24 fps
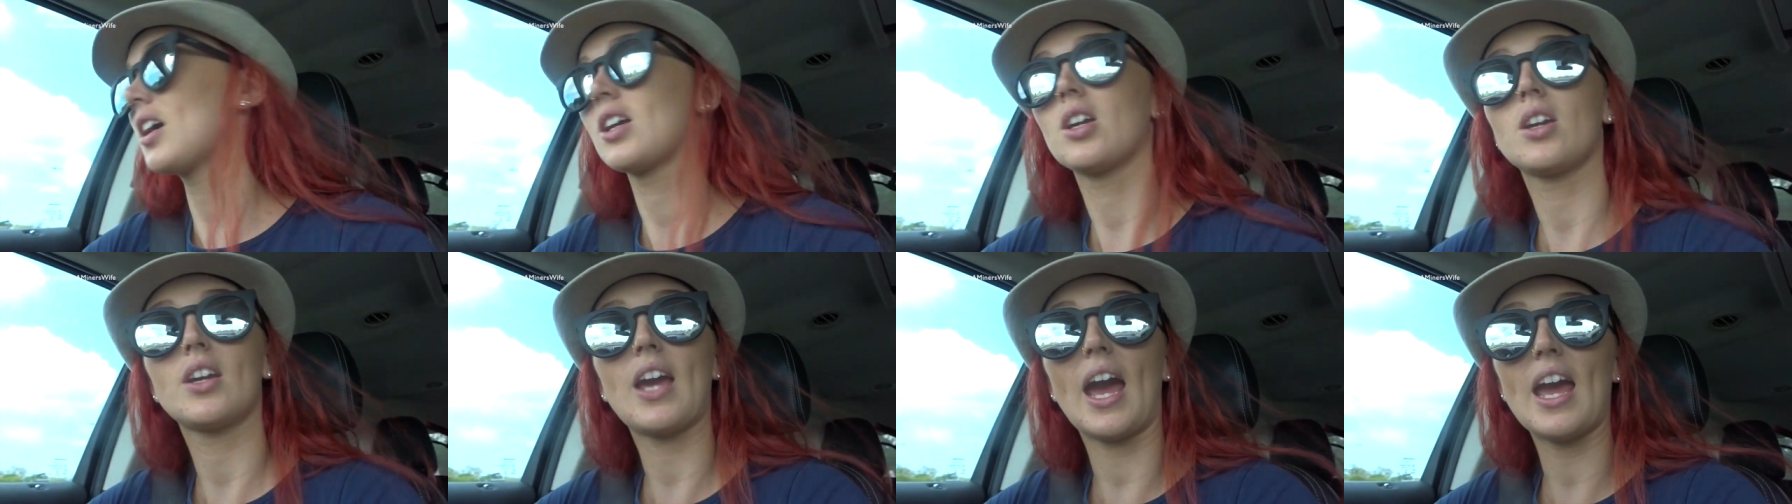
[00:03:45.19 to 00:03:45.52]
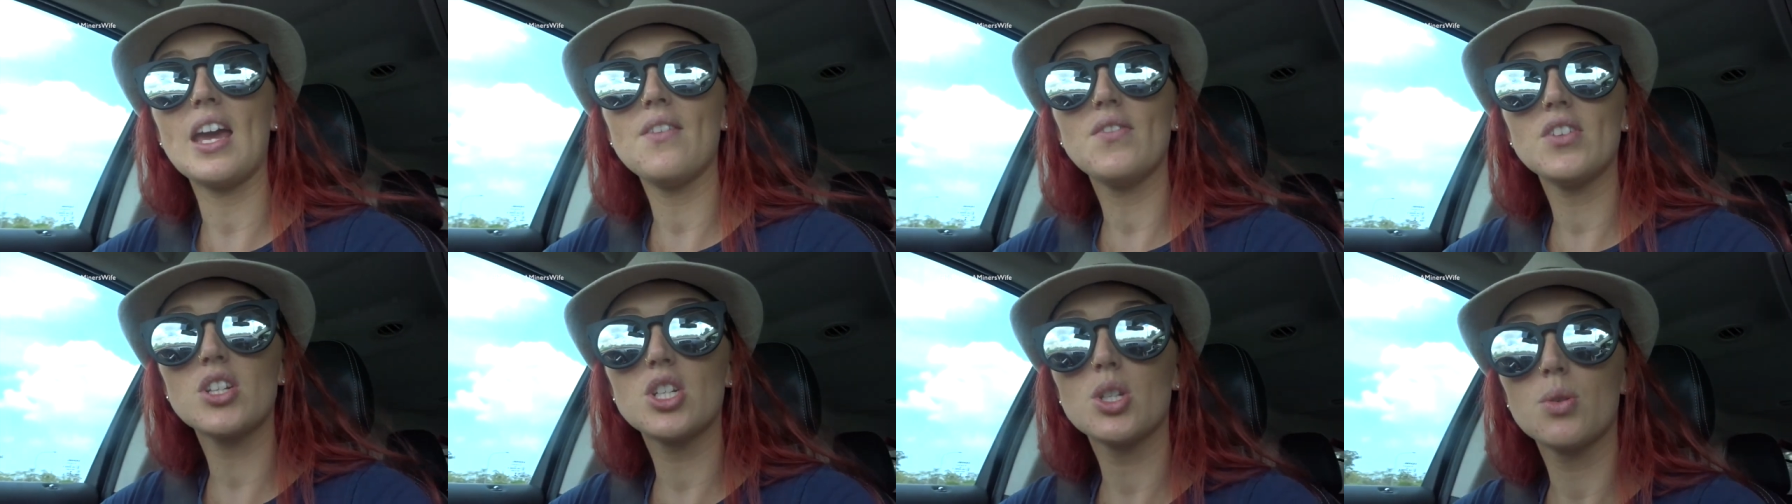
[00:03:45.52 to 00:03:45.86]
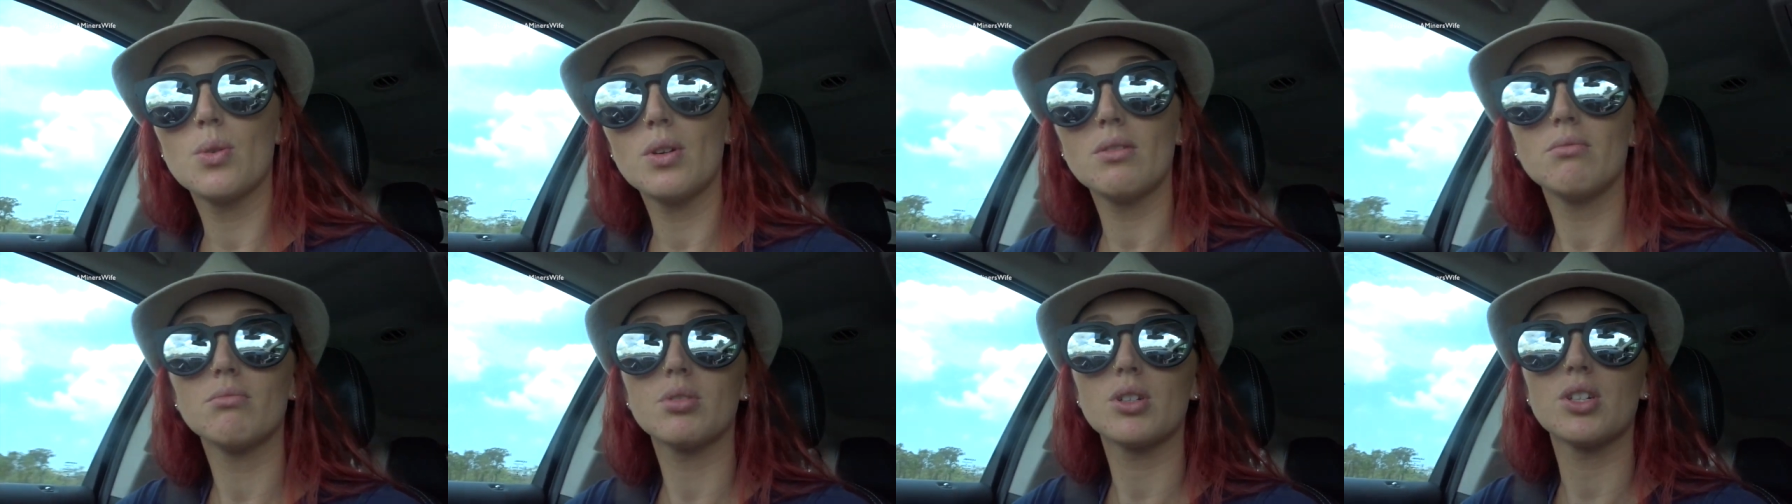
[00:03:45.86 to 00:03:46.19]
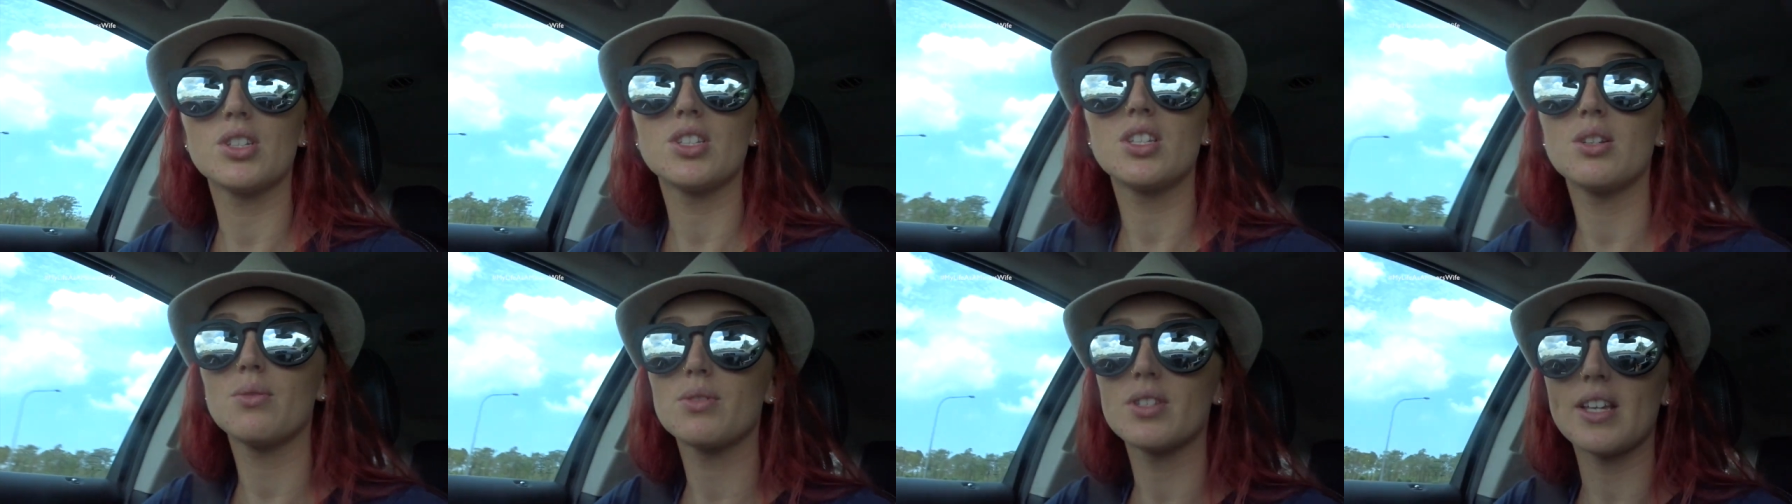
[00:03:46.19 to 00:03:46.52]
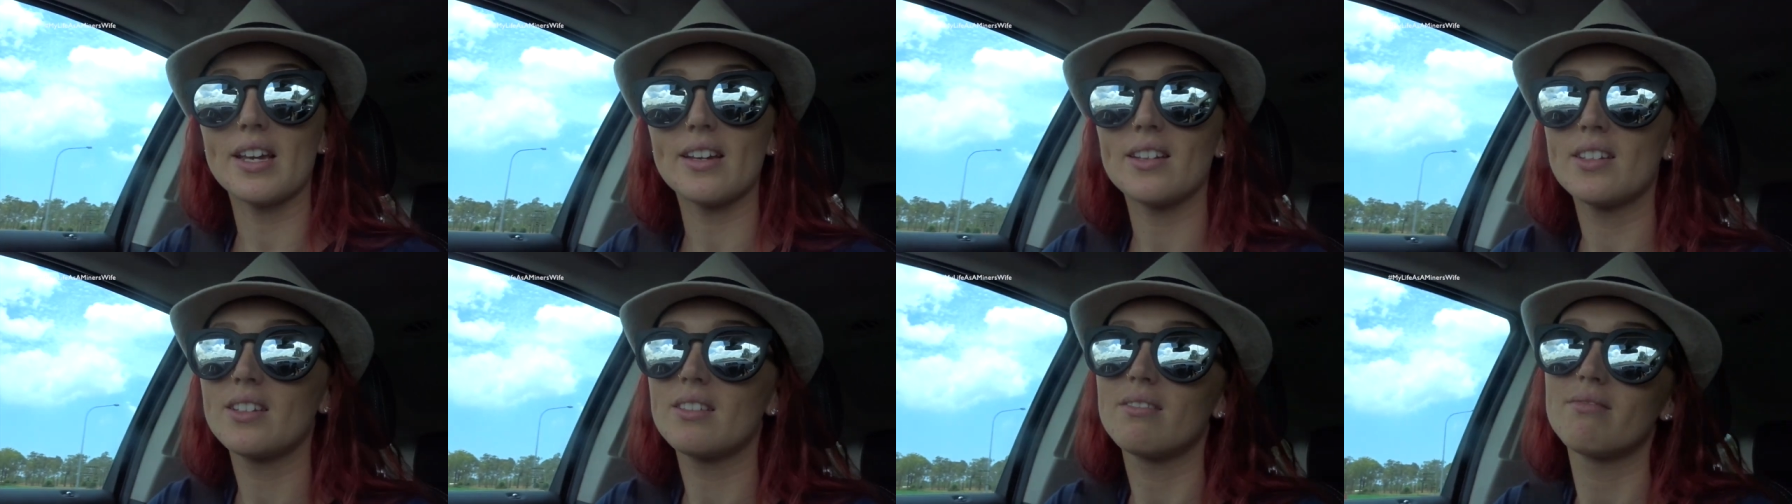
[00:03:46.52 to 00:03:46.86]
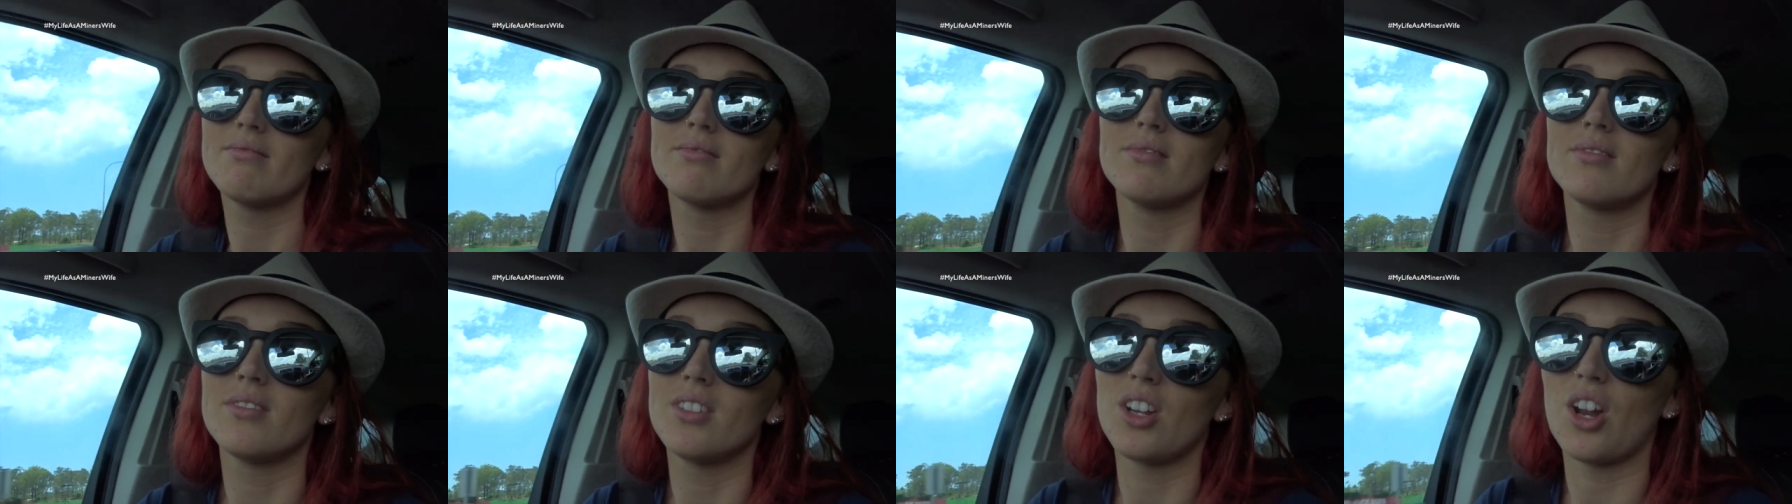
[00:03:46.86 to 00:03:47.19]
I gave it to him because he was like,
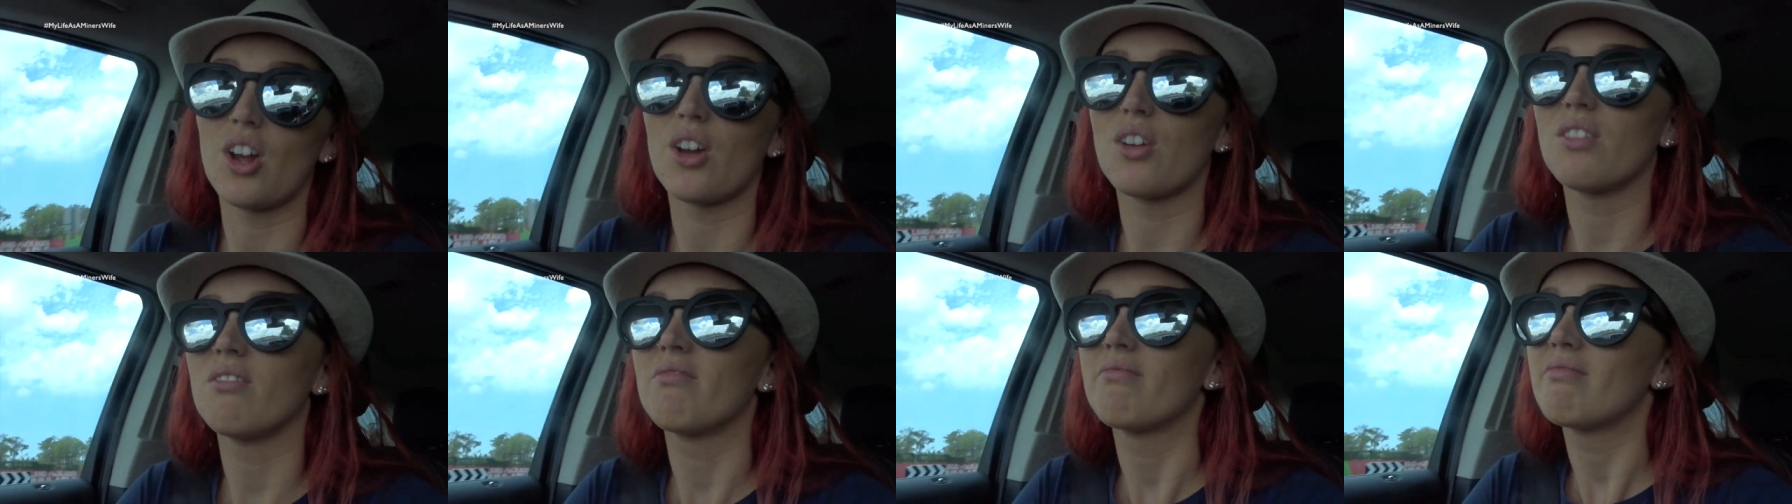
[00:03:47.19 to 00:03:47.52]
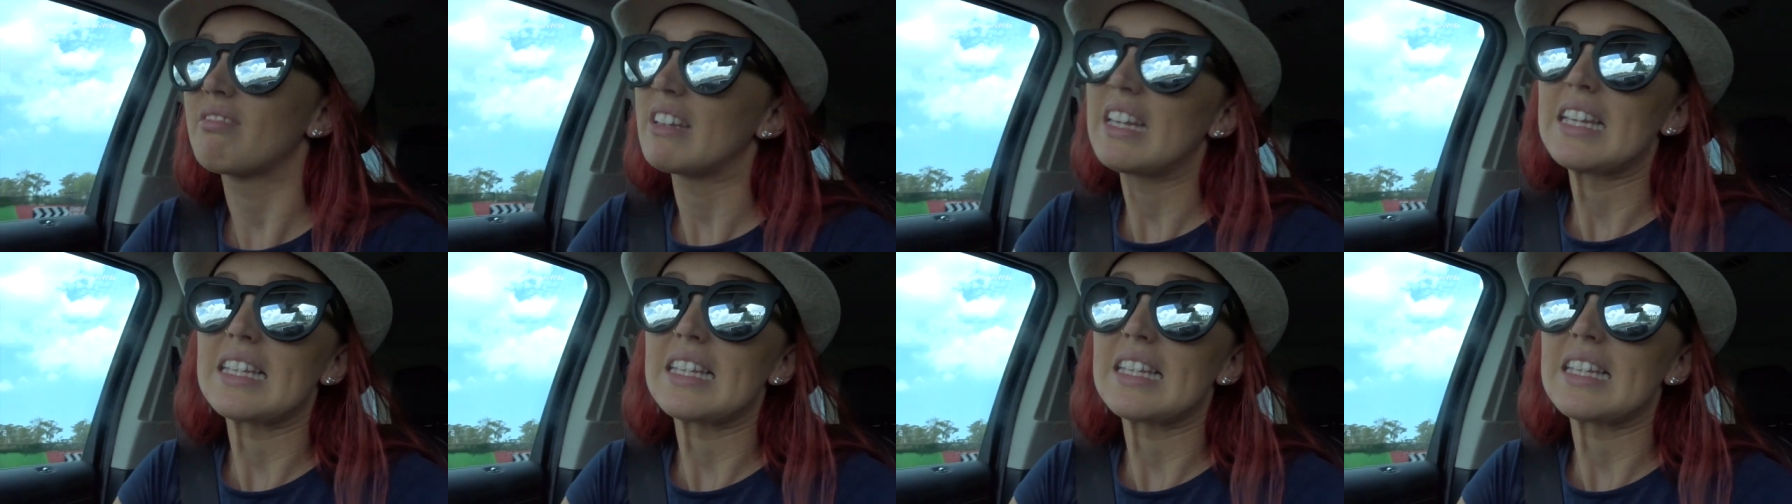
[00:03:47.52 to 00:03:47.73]
you know,